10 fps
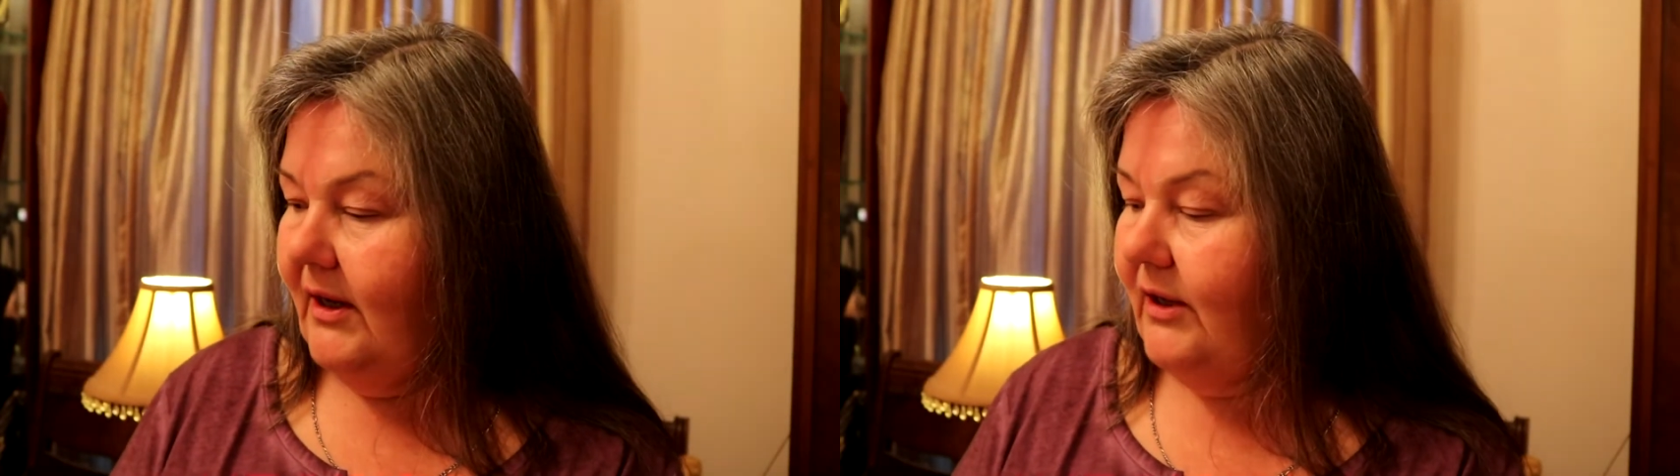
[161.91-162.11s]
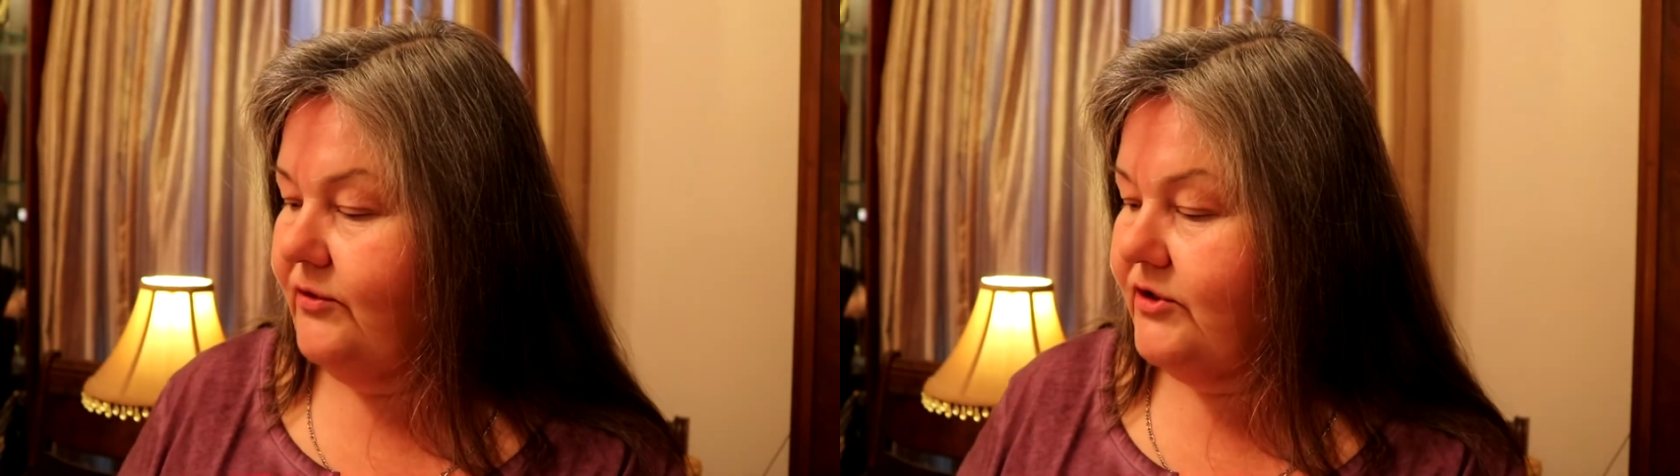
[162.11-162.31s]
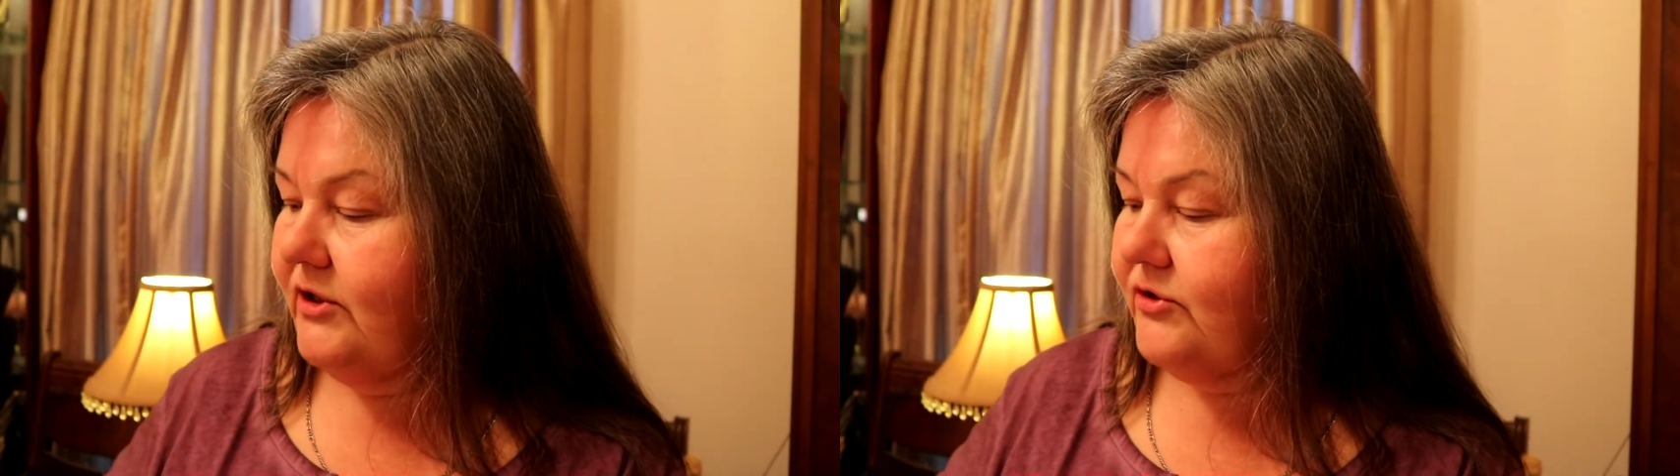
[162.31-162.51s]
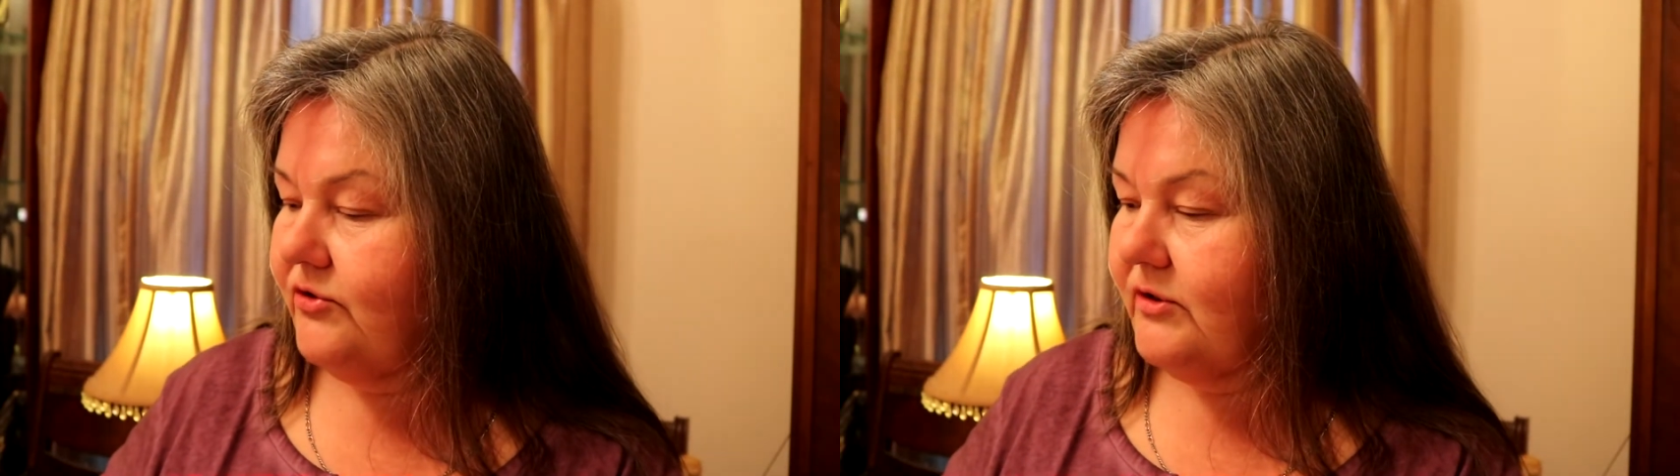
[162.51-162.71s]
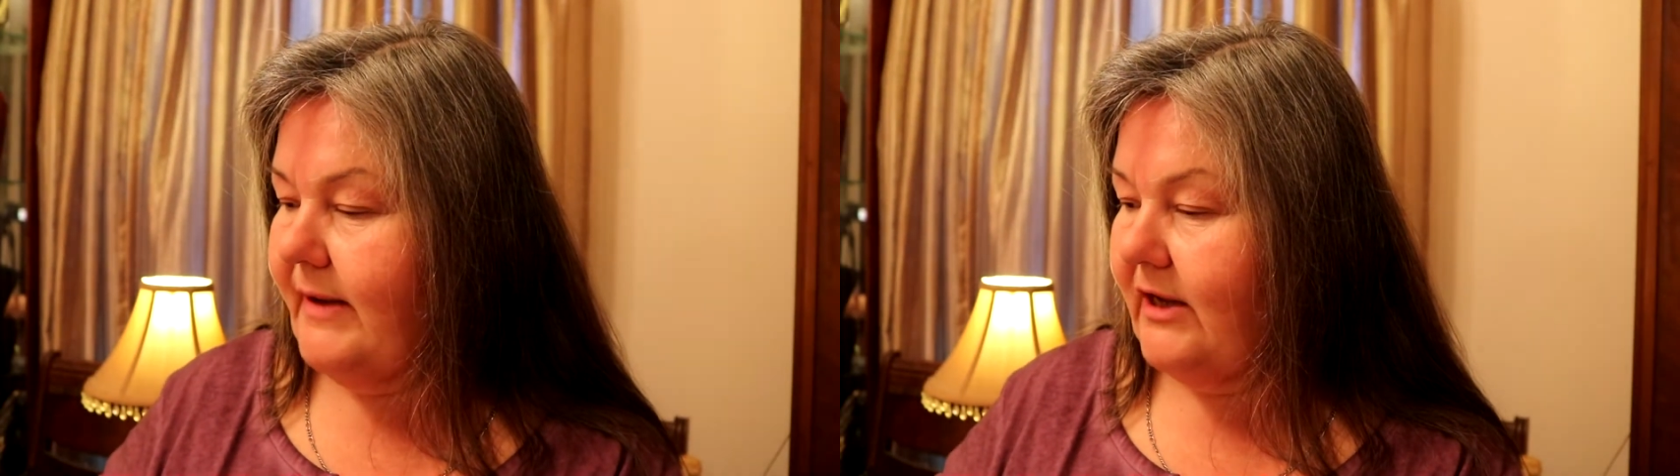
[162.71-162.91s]

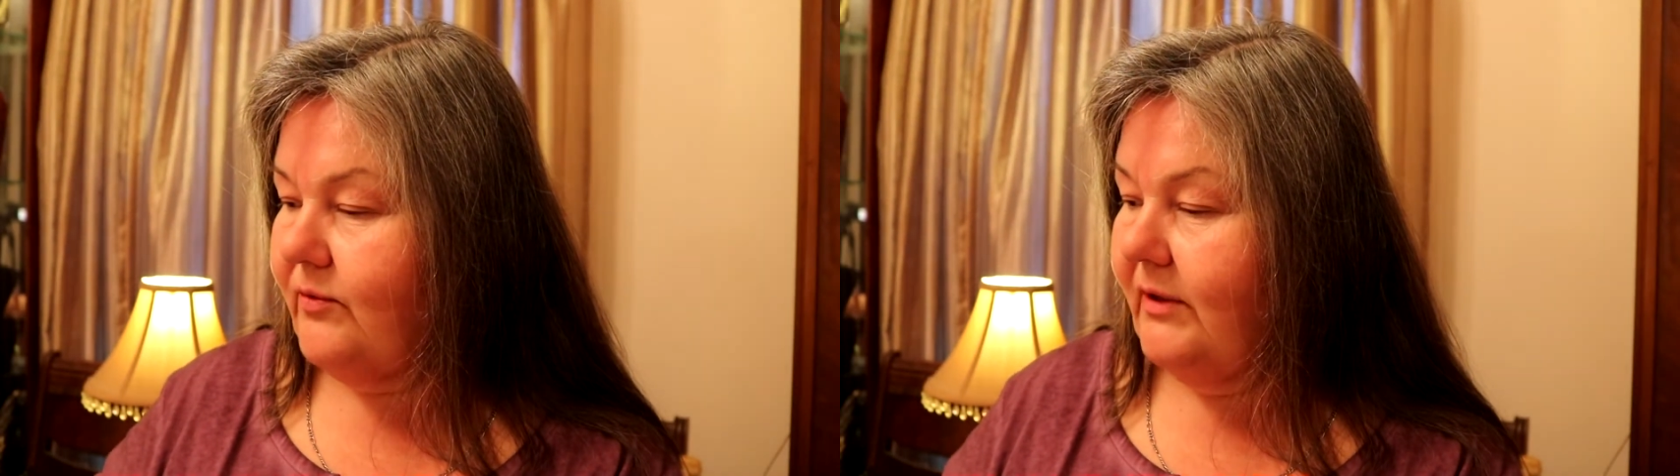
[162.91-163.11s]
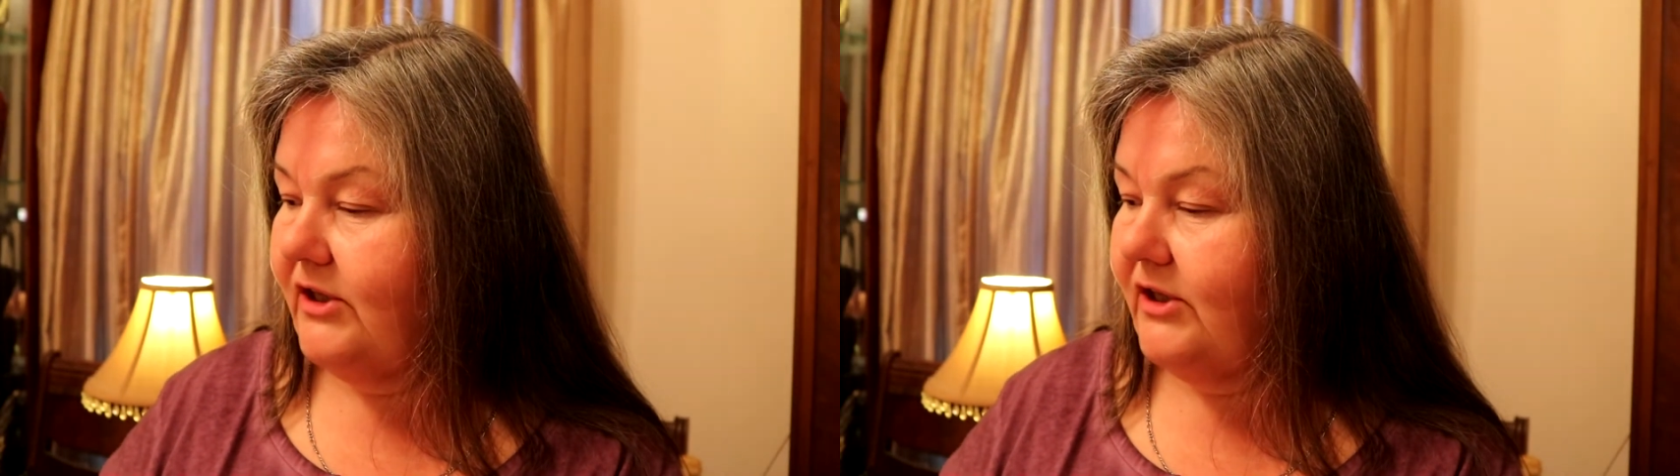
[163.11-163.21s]
interstitials back when